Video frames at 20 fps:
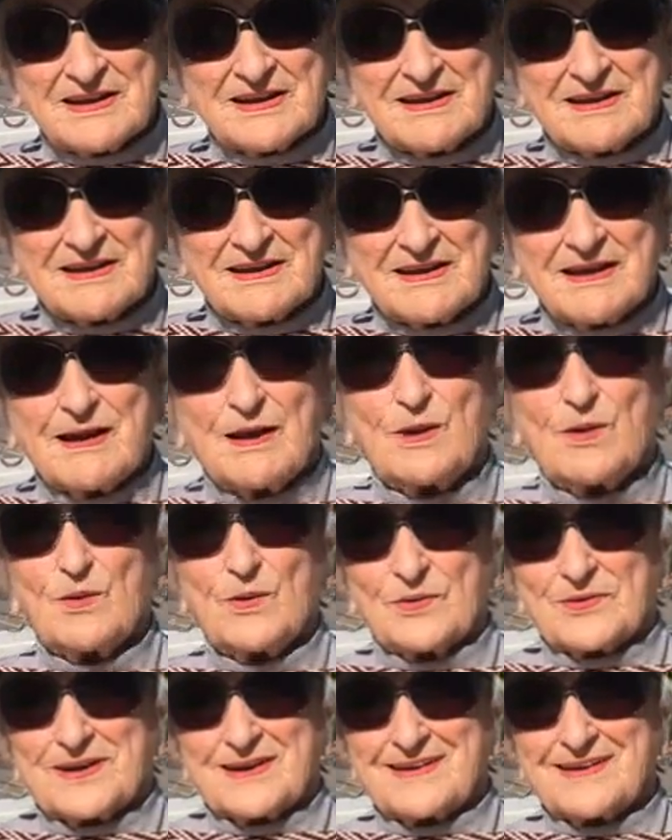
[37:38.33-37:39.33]
No?
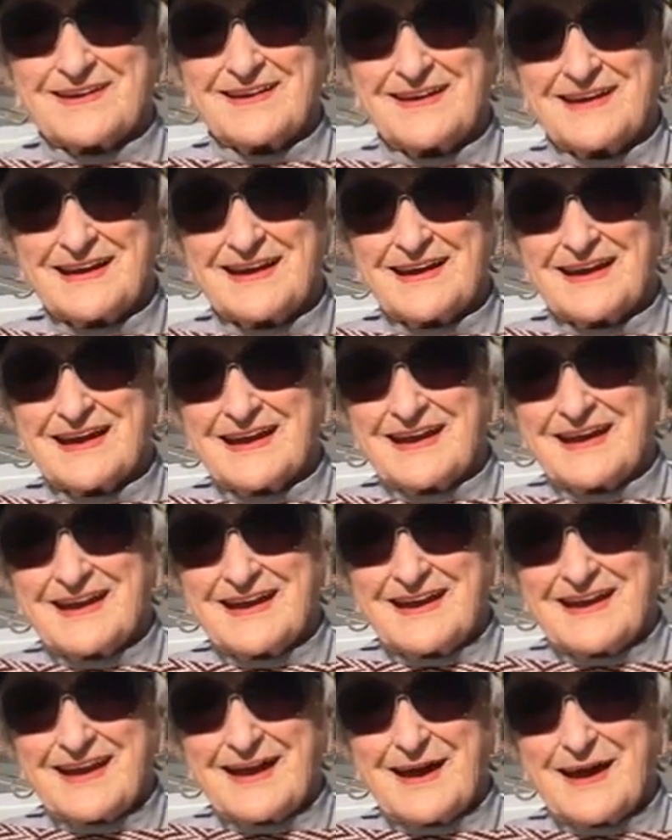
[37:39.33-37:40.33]
Okay. But I'll leave it
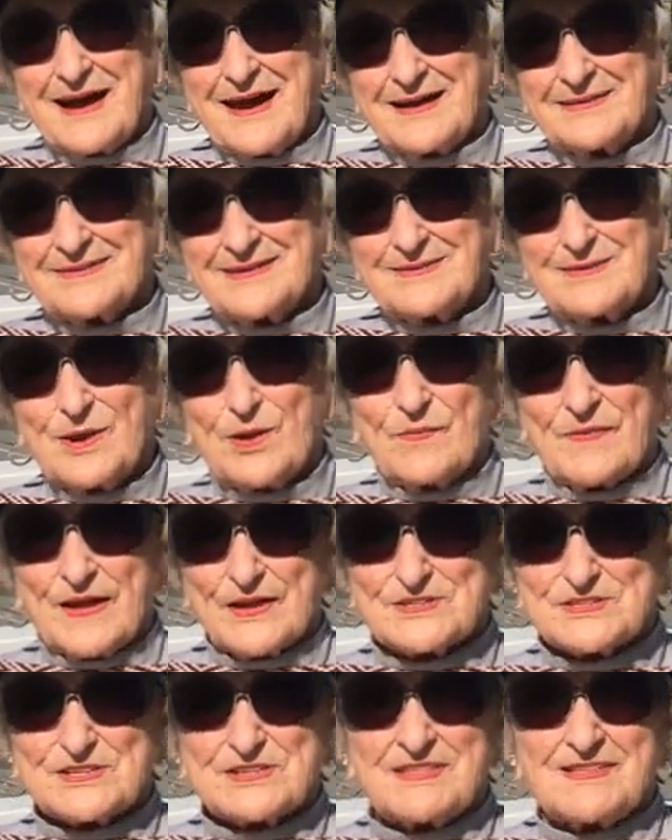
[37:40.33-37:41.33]
going in case you just no,
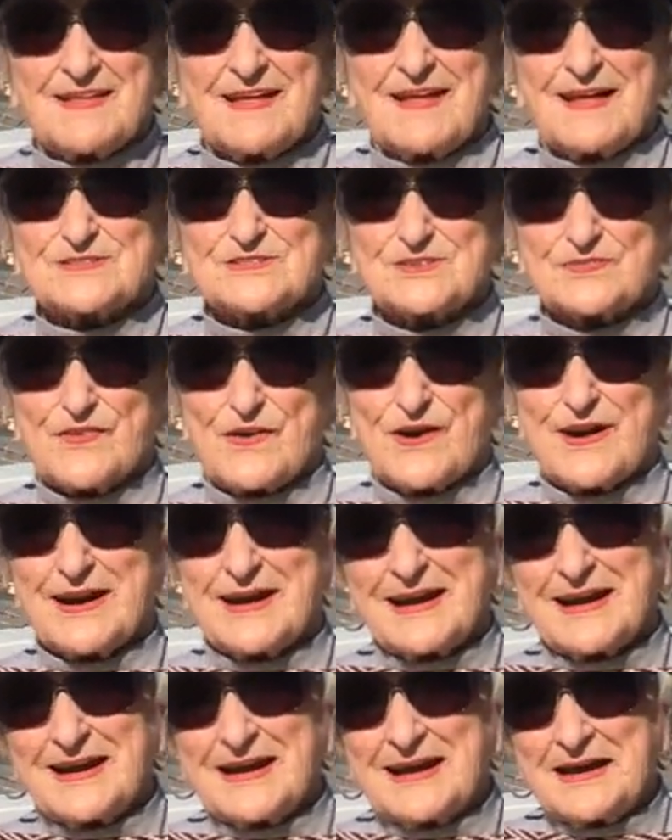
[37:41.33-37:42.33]
want to talk about it. that's them.
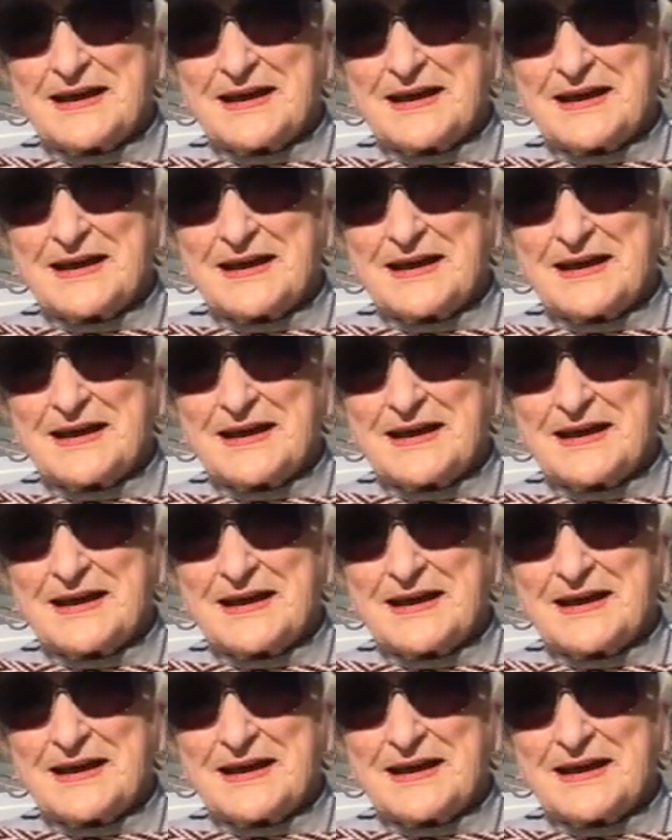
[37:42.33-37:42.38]
fine.